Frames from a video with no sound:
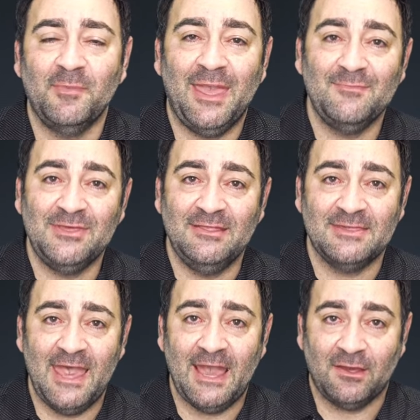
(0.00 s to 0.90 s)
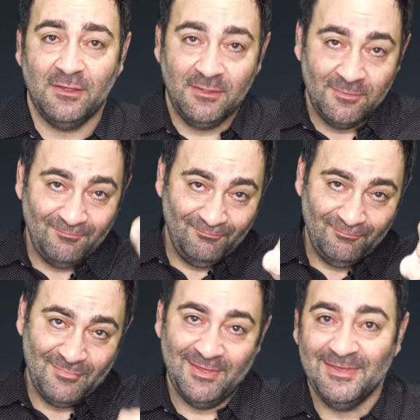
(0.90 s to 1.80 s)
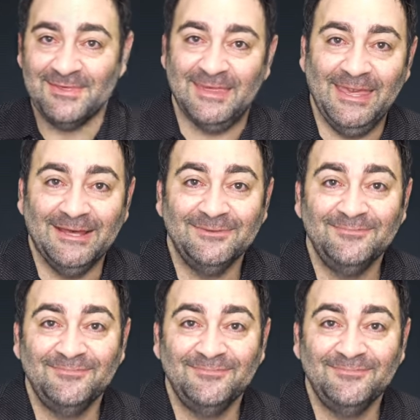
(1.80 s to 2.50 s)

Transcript: AMD Tech. See ya.